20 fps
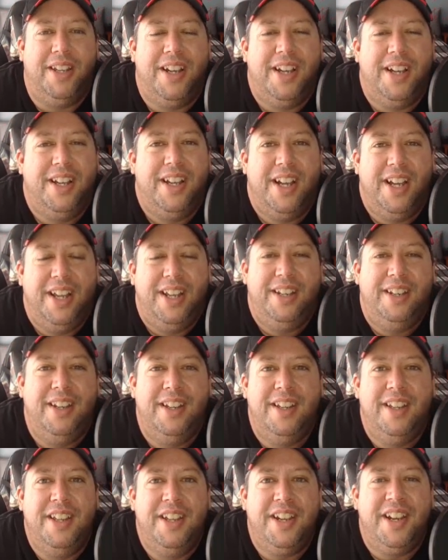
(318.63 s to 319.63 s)
I
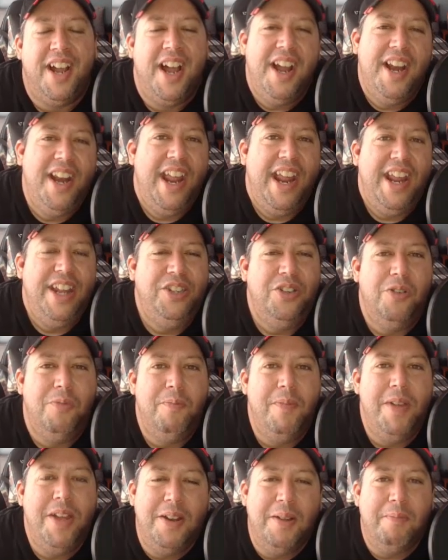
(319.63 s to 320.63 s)
kind of hate to
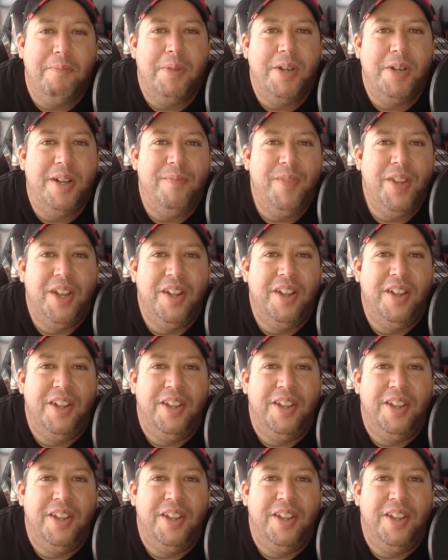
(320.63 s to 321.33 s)
admit it, but